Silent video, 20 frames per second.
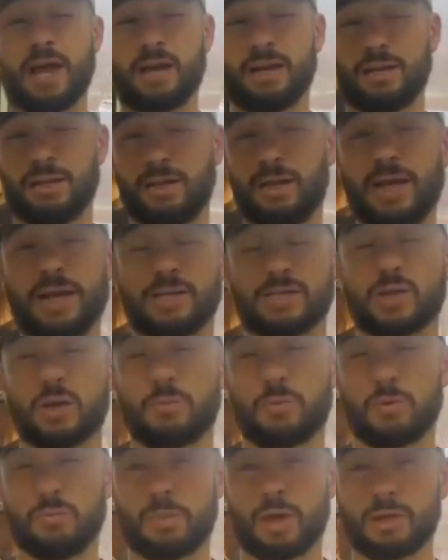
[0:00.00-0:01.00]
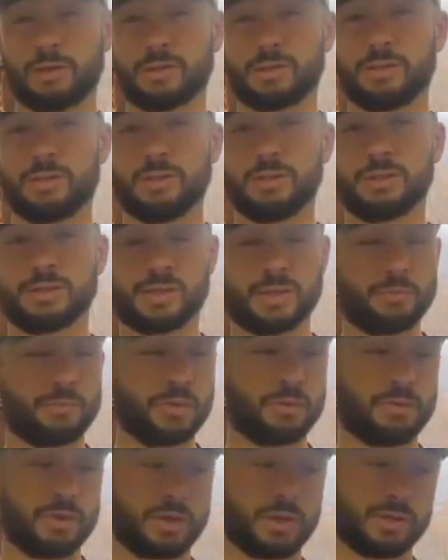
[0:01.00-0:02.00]
in the last couple of months,
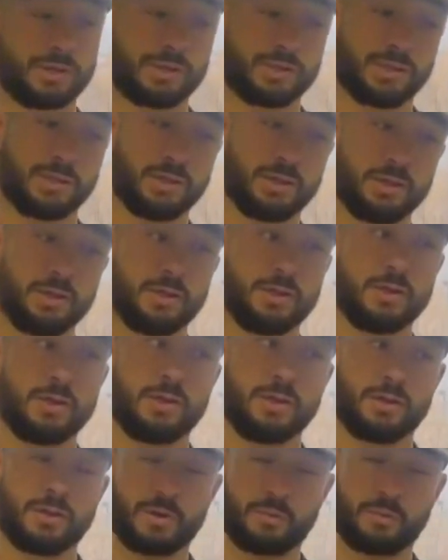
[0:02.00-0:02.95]
simply because the